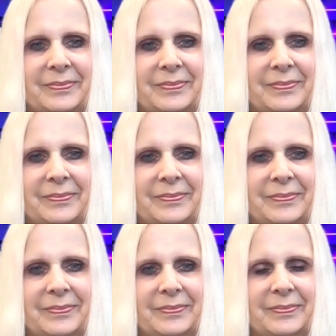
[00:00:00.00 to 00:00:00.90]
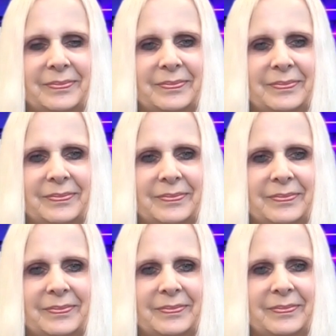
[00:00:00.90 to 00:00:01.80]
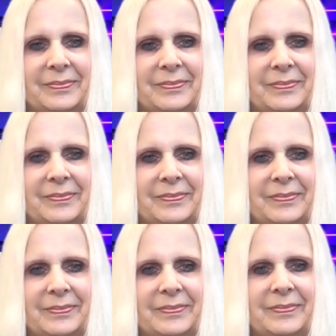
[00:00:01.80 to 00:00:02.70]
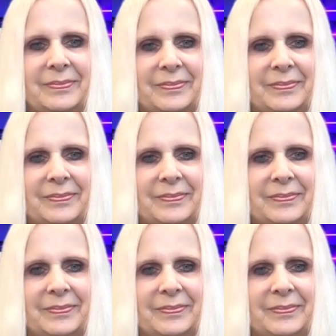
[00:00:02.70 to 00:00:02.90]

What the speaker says: (not speaking)